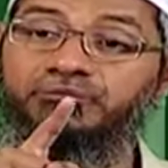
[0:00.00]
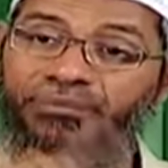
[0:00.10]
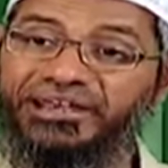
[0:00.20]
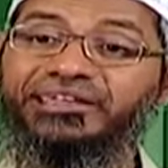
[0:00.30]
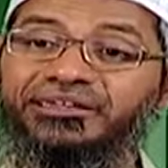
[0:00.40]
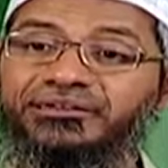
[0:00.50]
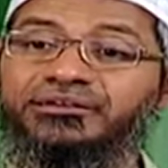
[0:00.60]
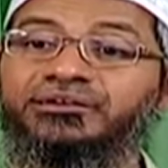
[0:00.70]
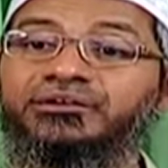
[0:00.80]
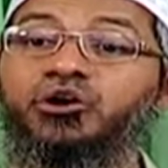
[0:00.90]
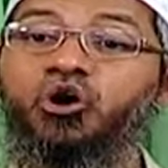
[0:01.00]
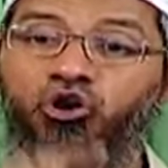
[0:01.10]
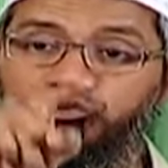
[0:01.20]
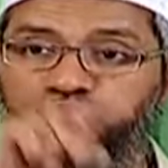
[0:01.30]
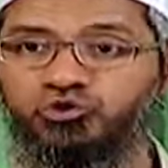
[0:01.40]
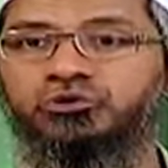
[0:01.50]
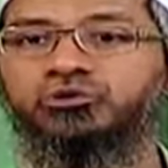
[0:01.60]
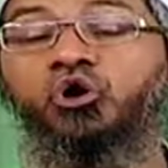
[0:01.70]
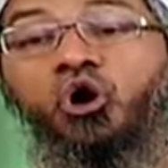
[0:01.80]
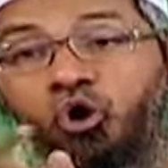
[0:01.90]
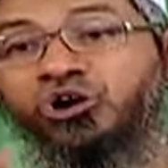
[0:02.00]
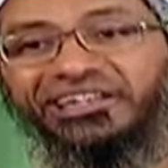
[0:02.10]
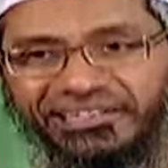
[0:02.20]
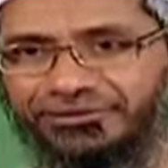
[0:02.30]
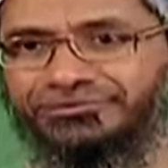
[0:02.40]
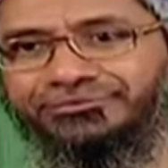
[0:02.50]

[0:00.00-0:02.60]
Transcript: money also or only.